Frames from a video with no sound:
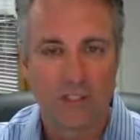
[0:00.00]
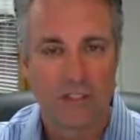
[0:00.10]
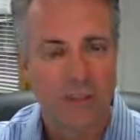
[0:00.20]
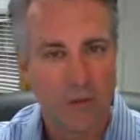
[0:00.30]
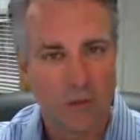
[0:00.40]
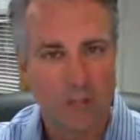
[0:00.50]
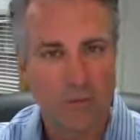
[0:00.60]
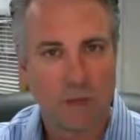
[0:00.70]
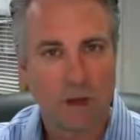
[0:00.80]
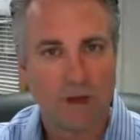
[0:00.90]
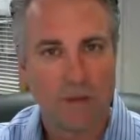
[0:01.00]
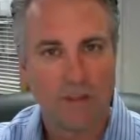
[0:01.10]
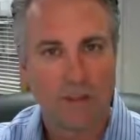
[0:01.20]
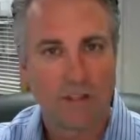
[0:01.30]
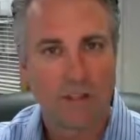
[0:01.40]
Say it with a smile,
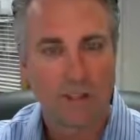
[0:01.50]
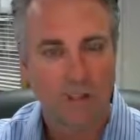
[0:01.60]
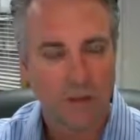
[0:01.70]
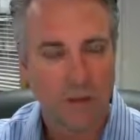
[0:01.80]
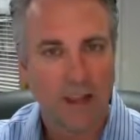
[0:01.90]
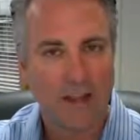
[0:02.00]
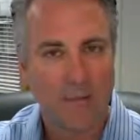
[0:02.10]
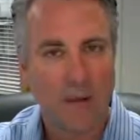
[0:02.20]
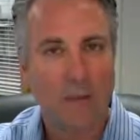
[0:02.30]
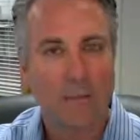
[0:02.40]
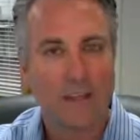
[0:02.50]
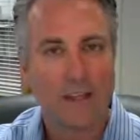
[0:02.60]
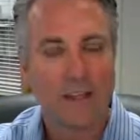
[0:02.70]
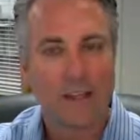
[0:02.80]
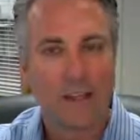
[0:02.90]
shake their hand
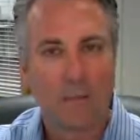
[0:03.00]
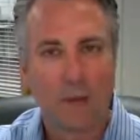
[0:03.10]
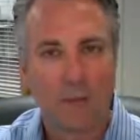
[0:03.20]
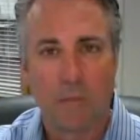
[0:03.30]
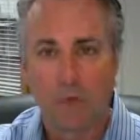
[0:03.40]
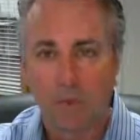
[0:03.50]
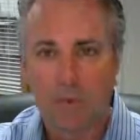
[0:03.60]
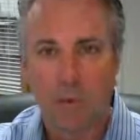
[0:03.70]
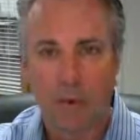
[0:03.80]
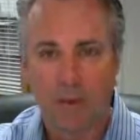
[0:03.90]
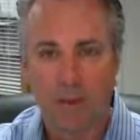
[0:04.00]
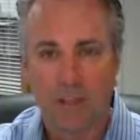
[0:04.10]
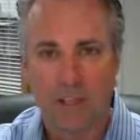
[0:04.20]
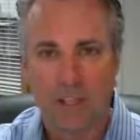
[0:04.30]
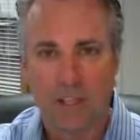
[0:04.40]
firmly, but the most important
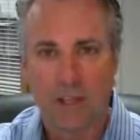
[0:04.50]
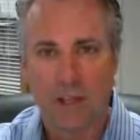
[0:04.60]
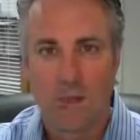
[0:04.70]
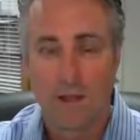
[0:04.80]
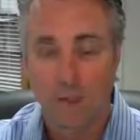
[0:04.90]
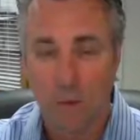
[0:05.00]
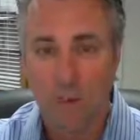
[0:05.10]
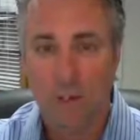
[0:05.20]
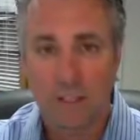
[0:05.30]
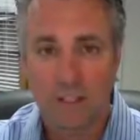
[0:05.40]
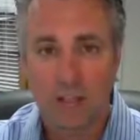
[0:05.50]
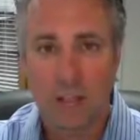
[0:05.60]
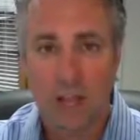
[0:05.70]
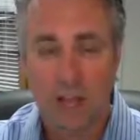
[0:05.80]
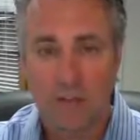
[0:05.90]
thing is that before you get to the
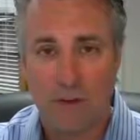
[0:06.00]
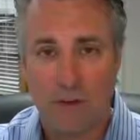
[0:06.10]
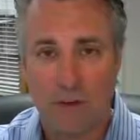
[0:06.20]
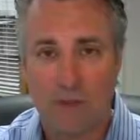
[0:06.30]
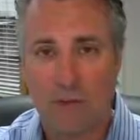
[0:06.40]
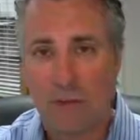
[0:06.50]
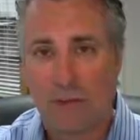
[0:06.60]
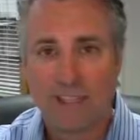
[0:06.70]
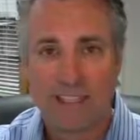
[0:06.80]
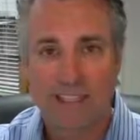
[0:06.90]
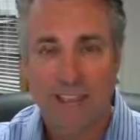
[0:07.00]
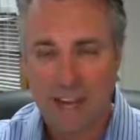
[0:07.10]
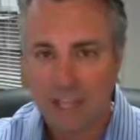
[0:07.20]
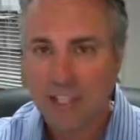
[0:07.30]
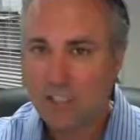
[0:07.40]
job fair, you've got
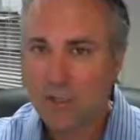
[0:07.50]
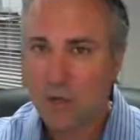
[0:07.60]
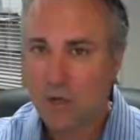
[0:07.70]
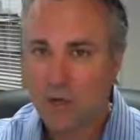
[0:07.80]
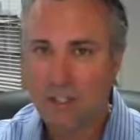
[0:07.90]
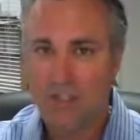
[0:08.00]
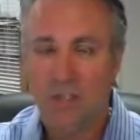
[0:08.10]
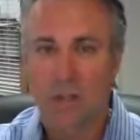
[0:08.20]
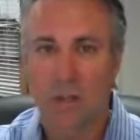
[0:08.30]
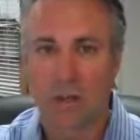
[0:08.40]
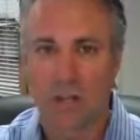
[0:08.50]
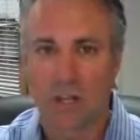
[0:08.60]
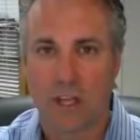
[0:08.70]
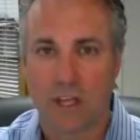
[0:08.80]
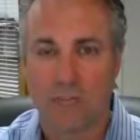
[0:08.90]
a sense for what it is that you want to
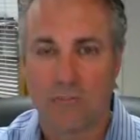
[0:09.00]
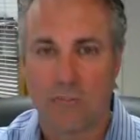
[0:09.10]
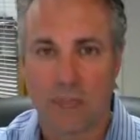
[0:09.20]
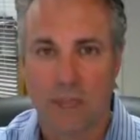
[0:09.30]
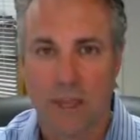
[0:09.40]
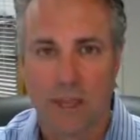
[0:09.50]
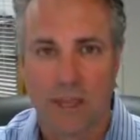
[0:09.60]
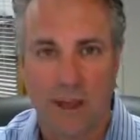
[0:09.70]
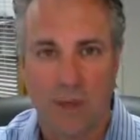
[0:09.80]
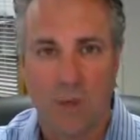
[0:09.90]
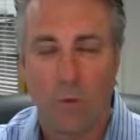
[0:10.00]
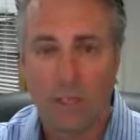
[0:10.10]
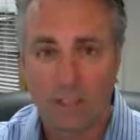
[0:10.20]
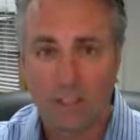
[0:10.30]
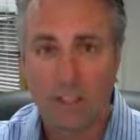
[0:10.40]
say. Now, when
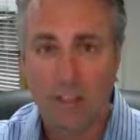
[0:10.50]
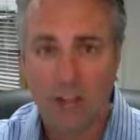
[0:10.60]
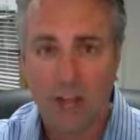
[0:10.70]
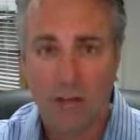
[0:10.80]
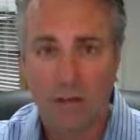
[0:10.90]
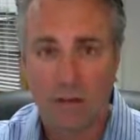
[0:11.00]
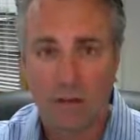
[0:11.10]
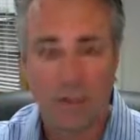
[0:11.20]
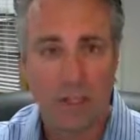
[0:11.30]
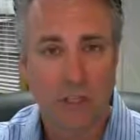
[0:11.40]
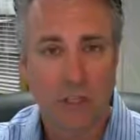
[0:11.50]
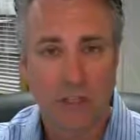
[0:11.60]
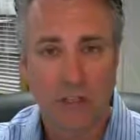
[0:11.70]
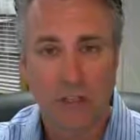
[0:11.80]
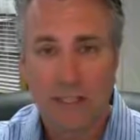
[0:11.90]
you get to the job fair, there's going to
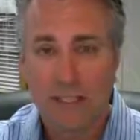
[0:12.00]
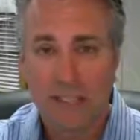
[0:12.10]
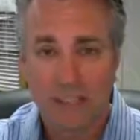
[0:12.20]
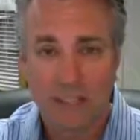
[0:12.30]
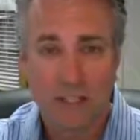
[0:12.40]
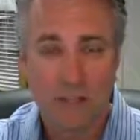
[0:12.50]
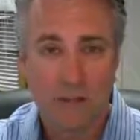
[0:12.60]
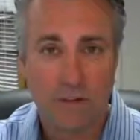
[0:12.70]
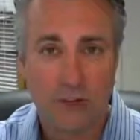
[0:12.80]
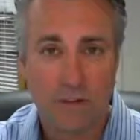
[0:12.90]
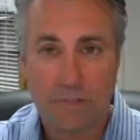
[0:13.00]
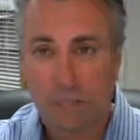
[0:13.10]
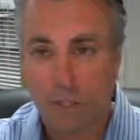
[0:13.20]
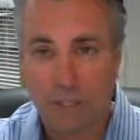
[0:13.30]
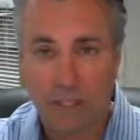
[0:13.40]
be tens, if not
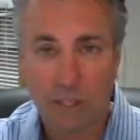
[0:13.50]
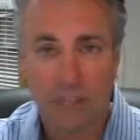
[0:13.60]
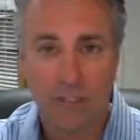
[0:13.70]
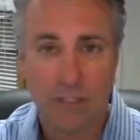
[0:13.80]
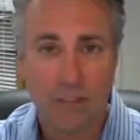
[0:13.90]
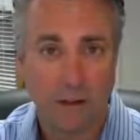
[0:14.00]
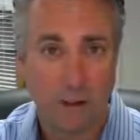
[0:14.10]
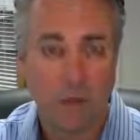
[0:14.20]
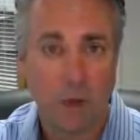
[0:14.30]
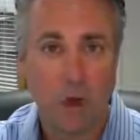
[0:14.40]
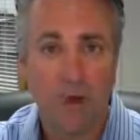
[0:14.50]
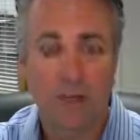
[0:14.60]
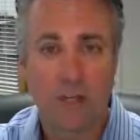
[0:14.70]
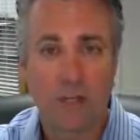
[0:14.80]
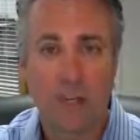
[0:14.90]
potentially up to
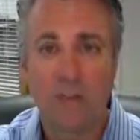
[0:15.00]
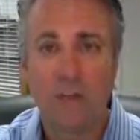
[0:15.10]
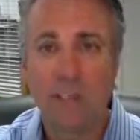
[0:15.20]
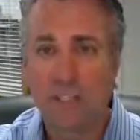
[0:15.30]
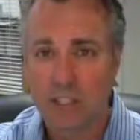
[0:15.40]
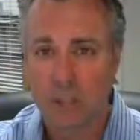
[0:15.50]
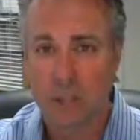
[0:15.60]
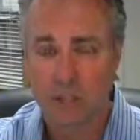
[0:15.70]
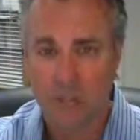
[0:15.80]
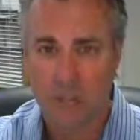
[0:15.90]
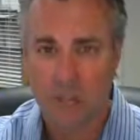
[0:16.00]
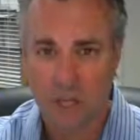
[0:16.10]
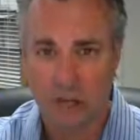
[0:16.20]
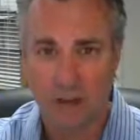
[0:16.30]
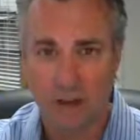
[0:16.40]
100 different exhibitors at a
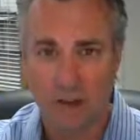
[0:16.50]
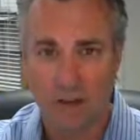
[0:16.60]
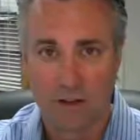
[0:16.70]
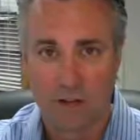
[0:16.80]
job fair.